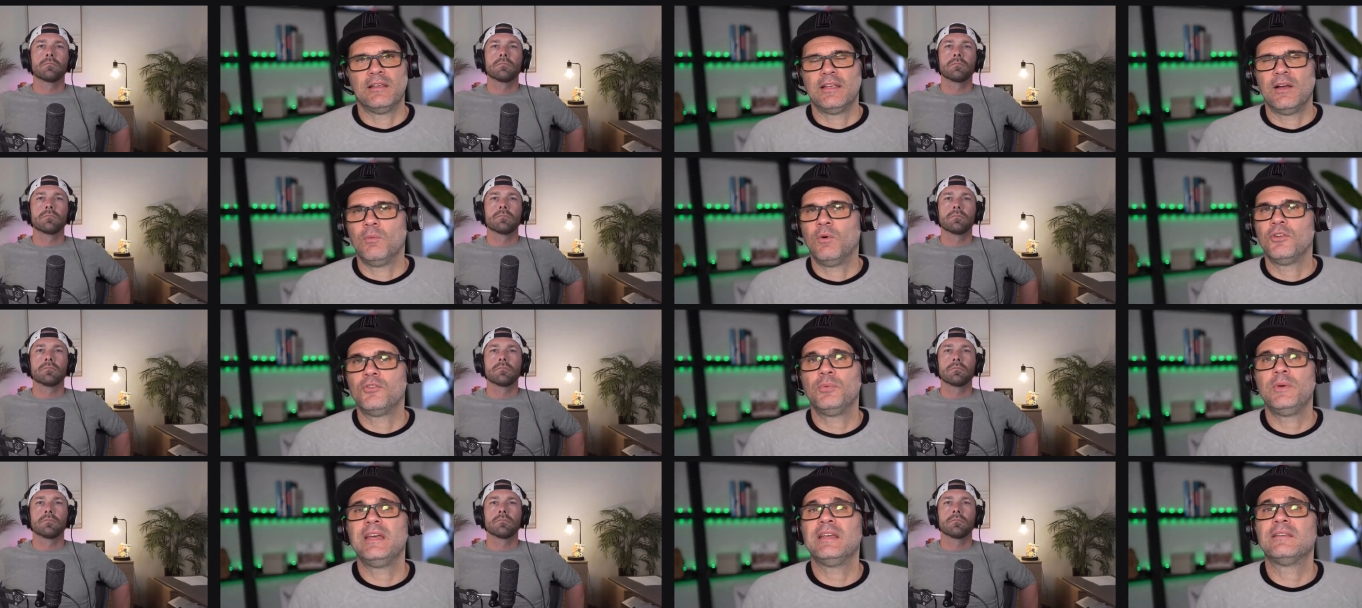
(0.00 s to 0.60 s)
Speaker 1: Now,
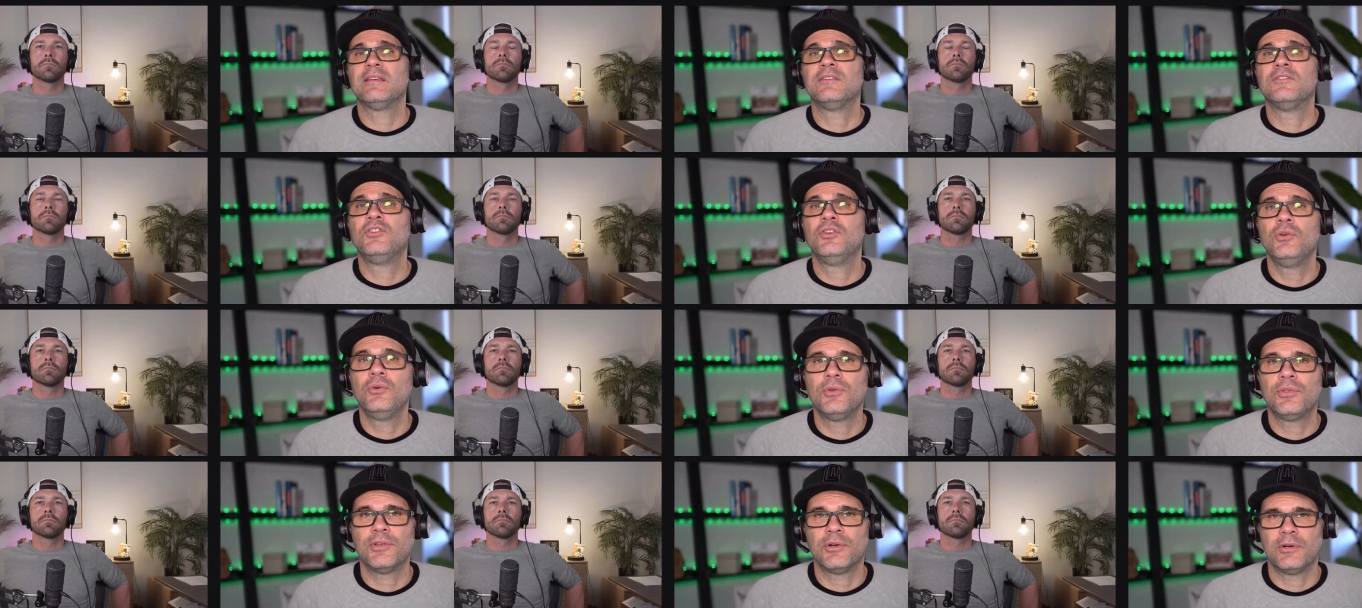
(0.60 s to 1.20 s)
once we get to
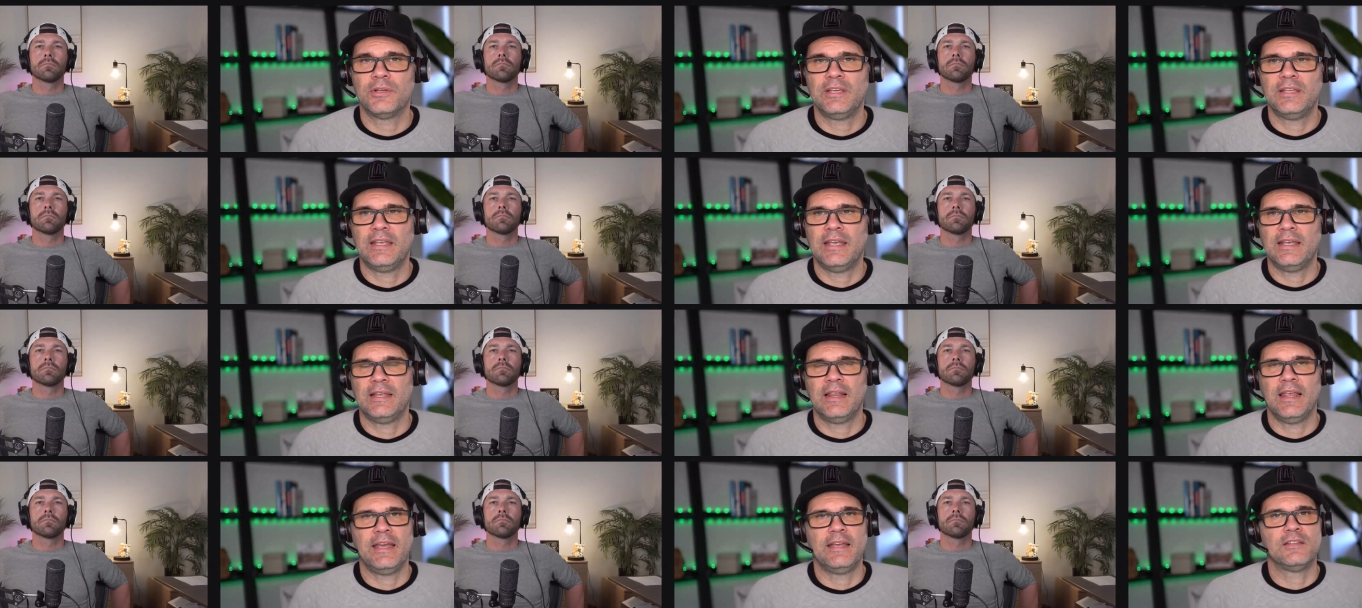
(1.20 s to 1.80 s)
two 30 day
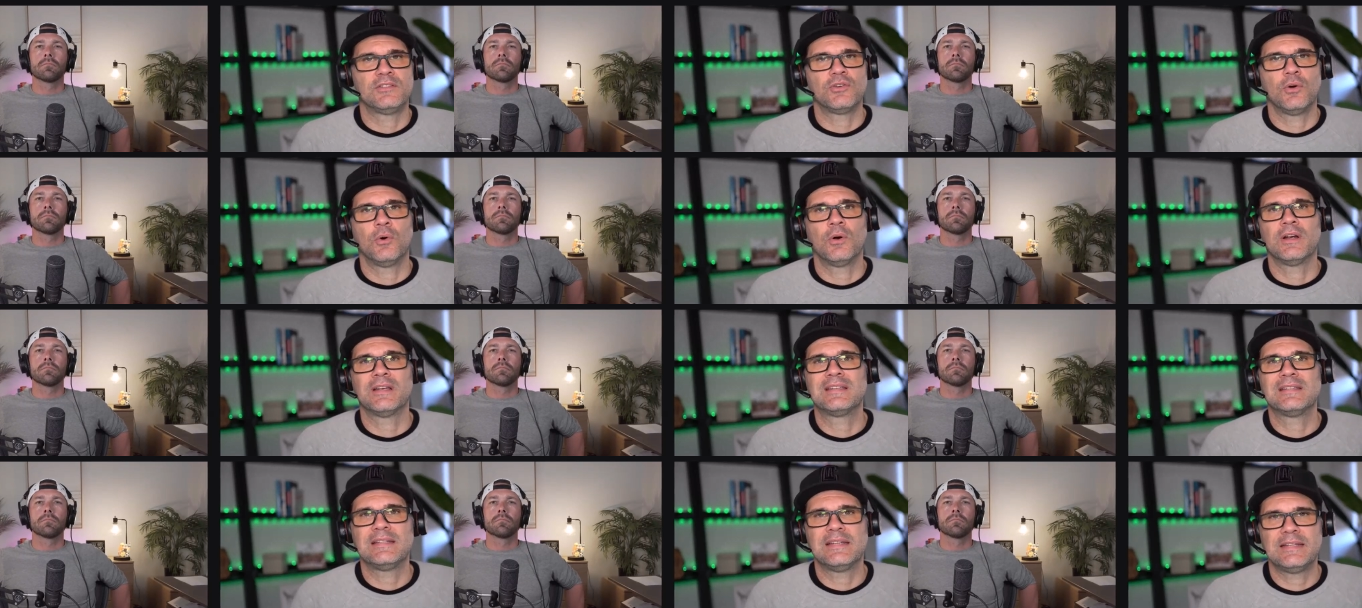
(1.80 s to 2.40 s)
late or a
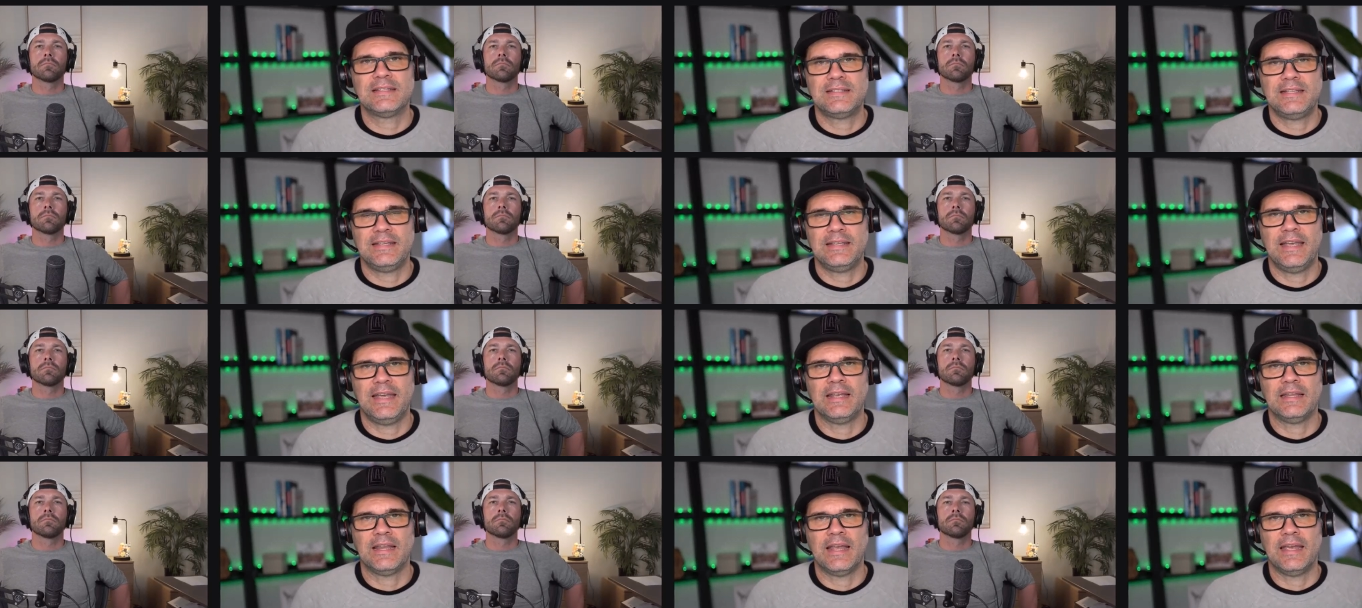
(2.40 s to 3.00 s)
60
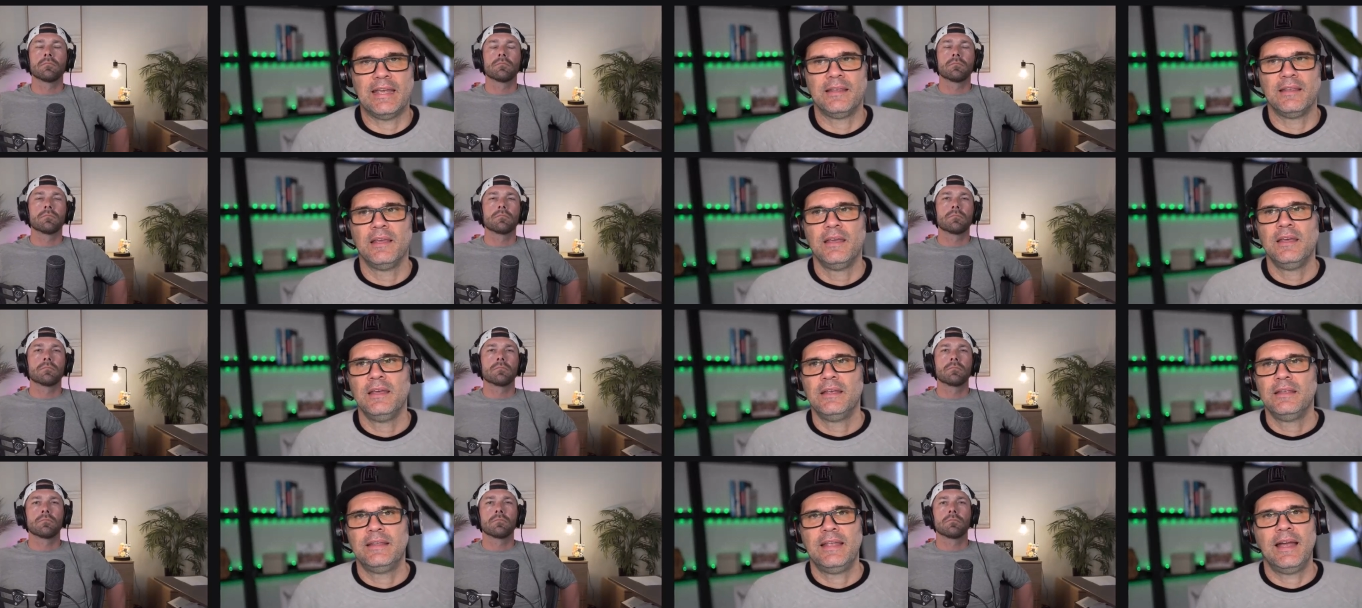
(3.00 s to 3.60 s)
day late,
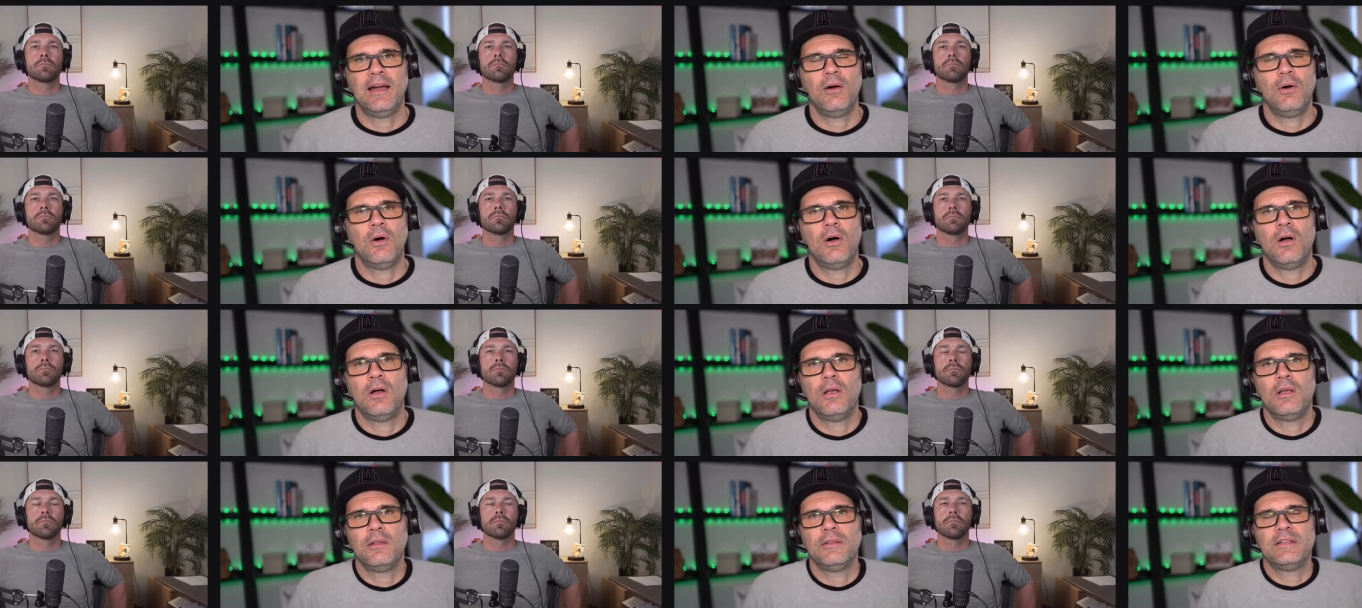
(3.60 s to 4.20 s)
now
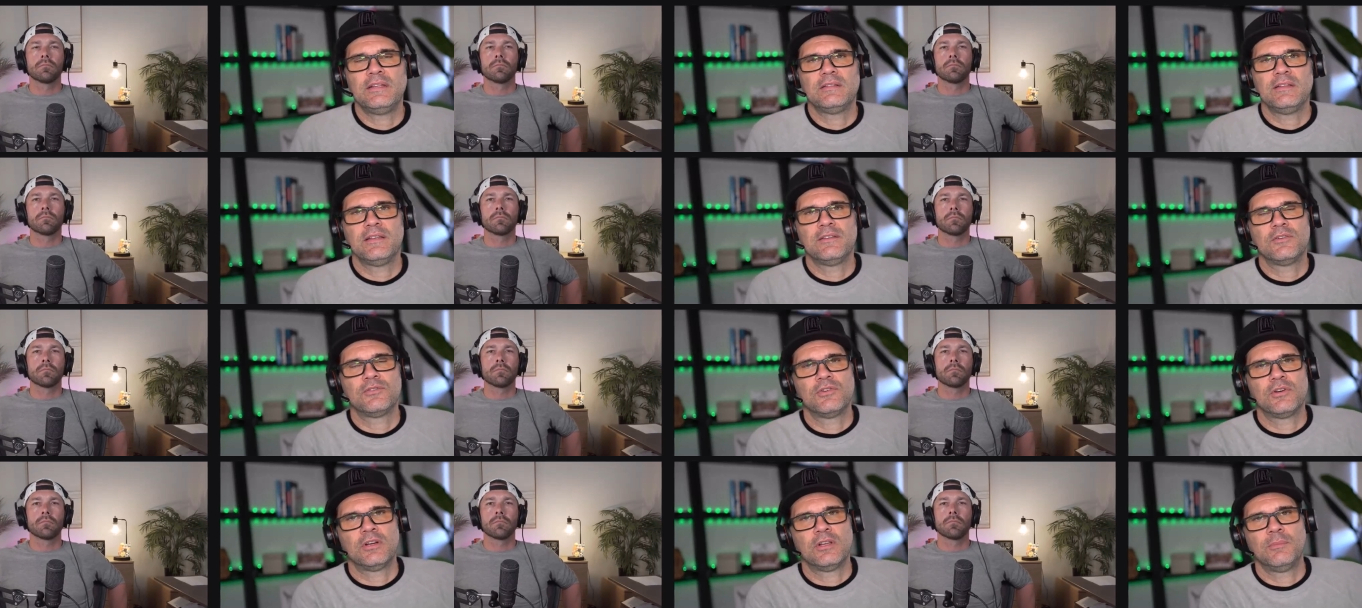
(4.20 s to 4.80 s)
all these
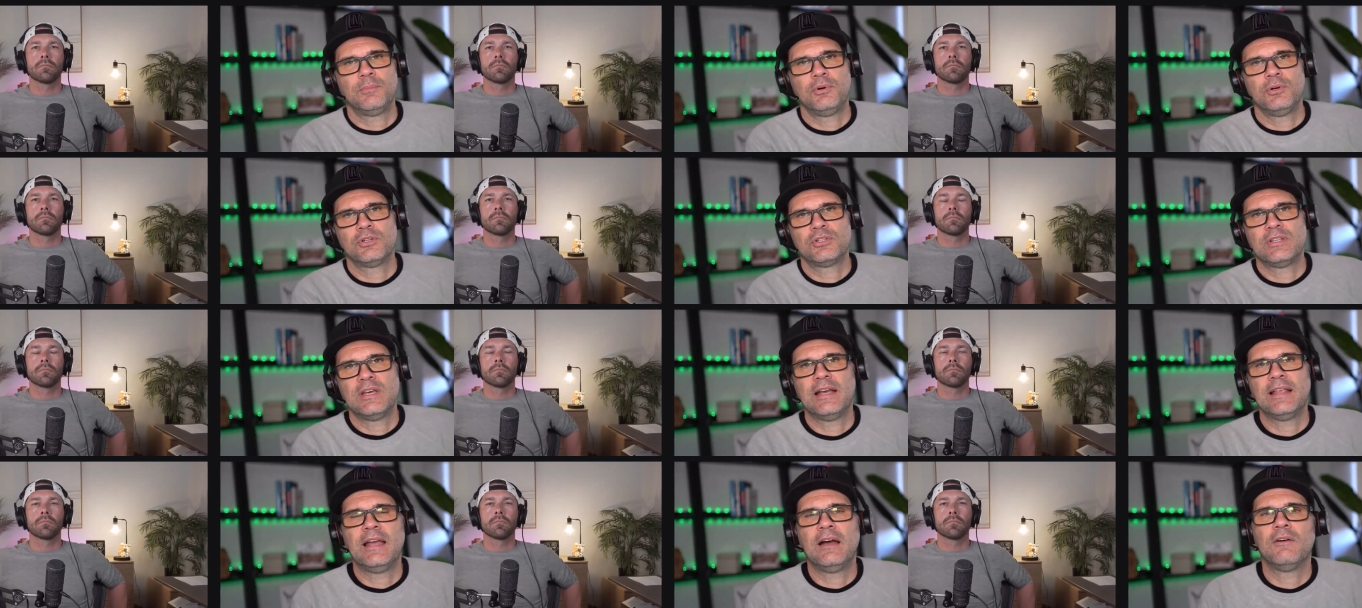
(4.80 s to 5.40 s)
lenders are going to push
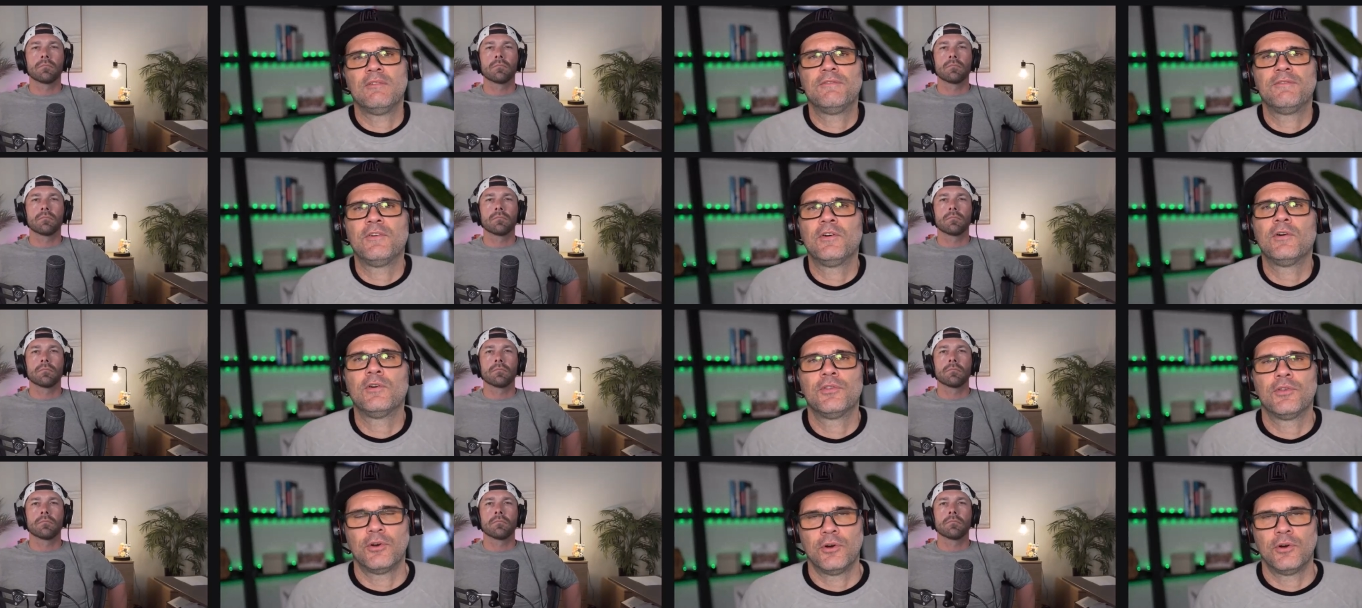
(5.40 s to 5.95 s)
that out further